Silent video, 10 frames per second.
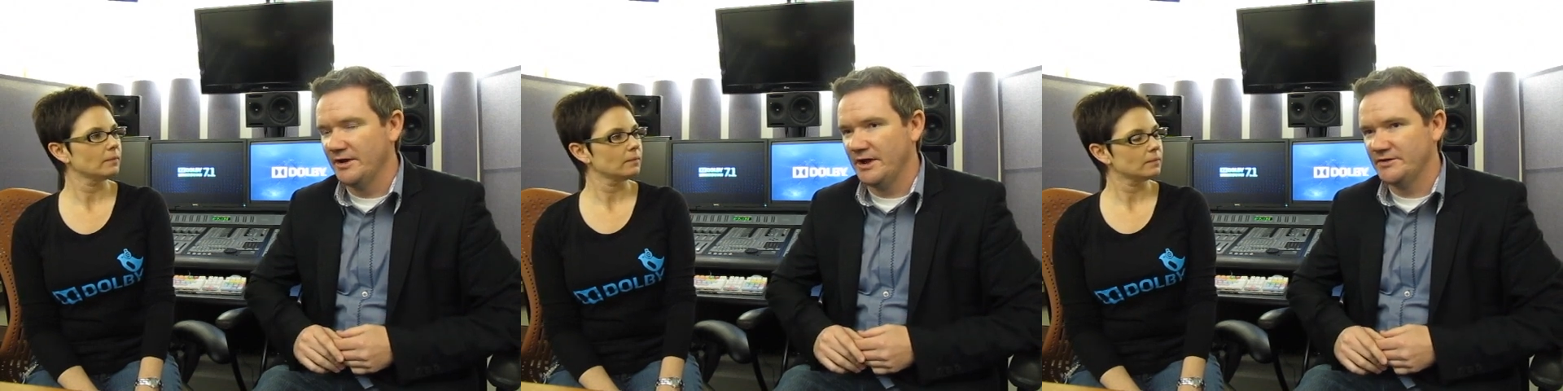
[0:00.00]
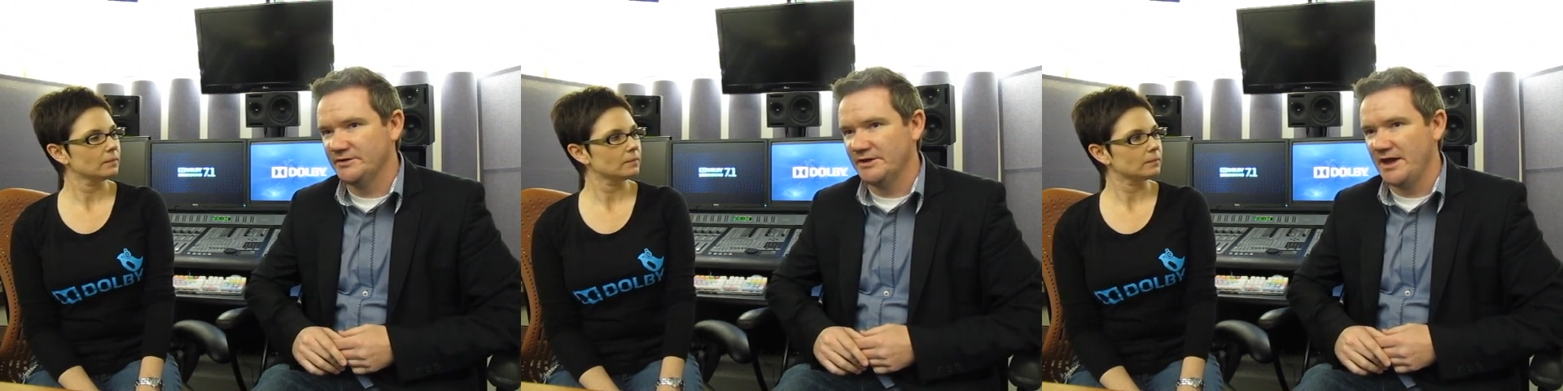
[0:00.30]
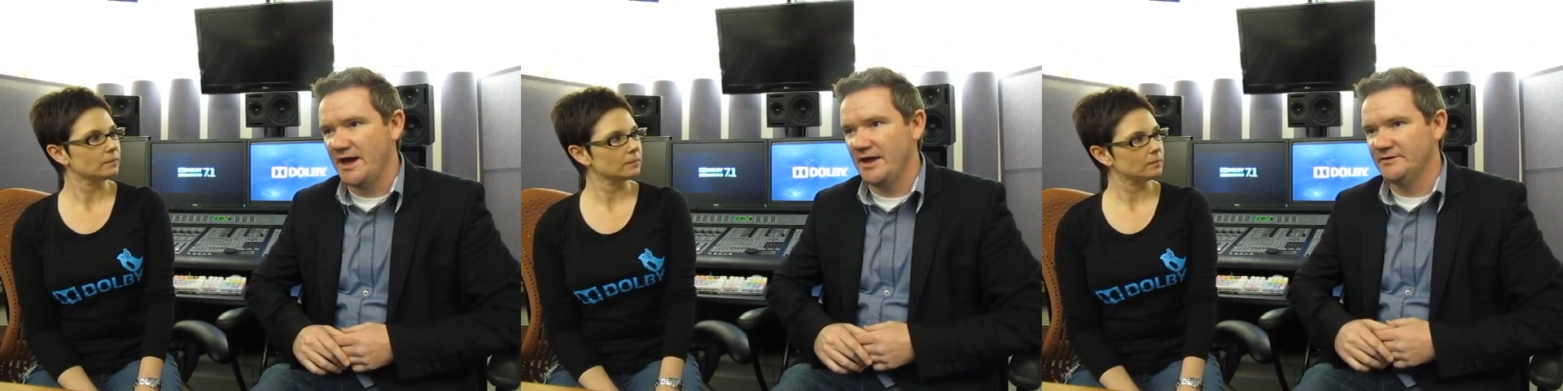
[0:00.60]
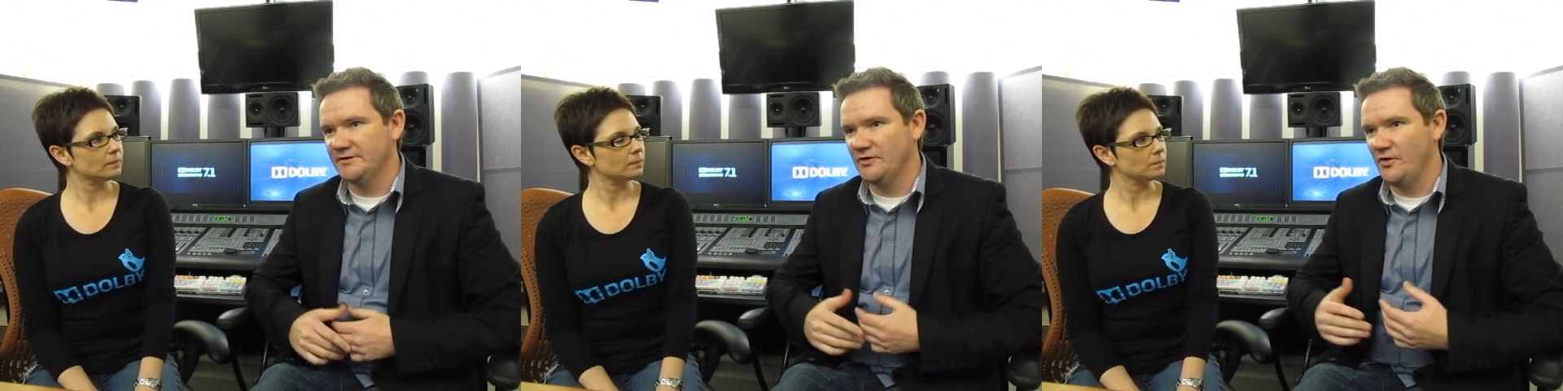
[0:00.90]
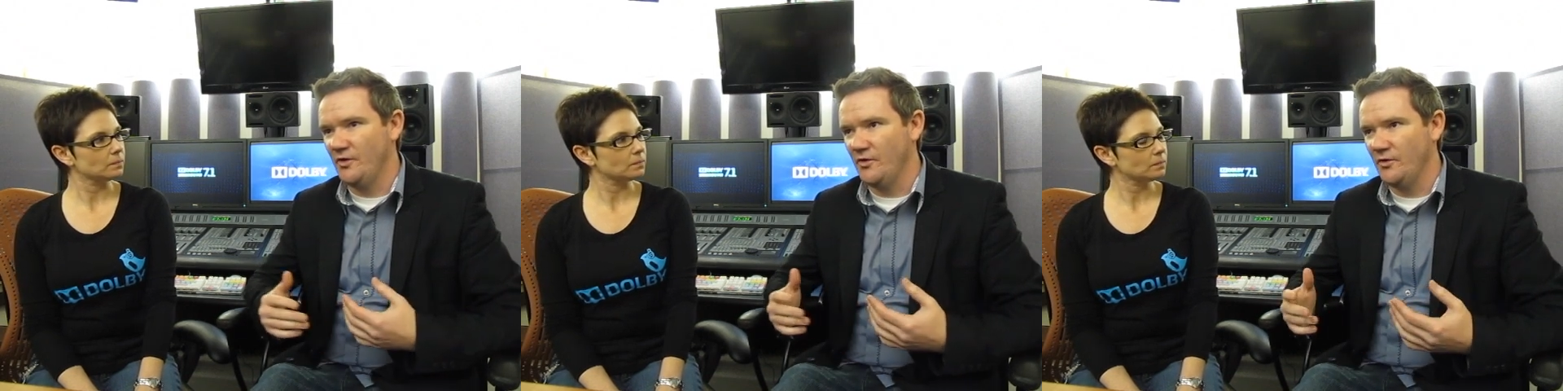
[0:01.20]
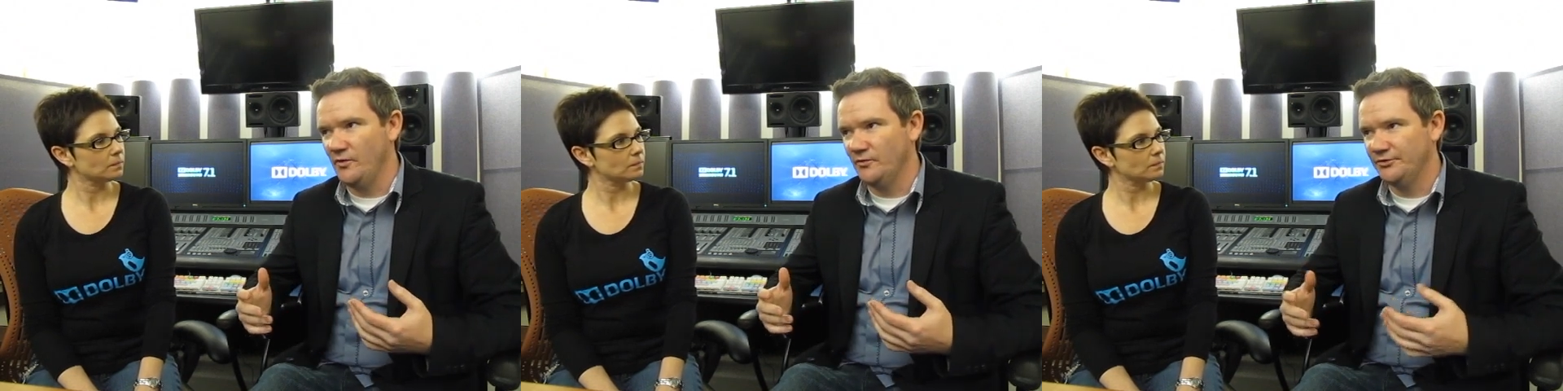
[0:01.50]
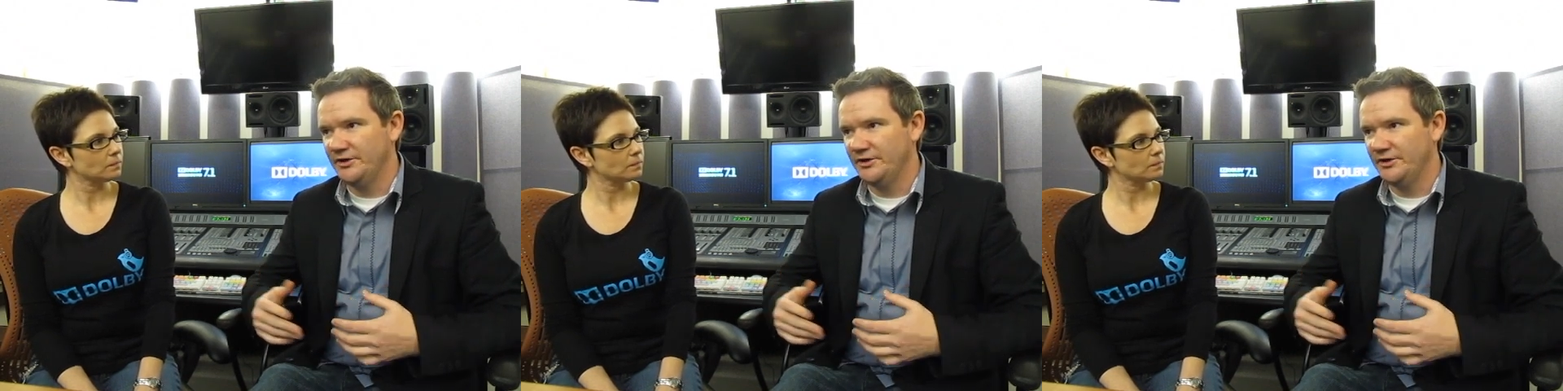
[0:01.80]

Speaker 1: it actually adds a whole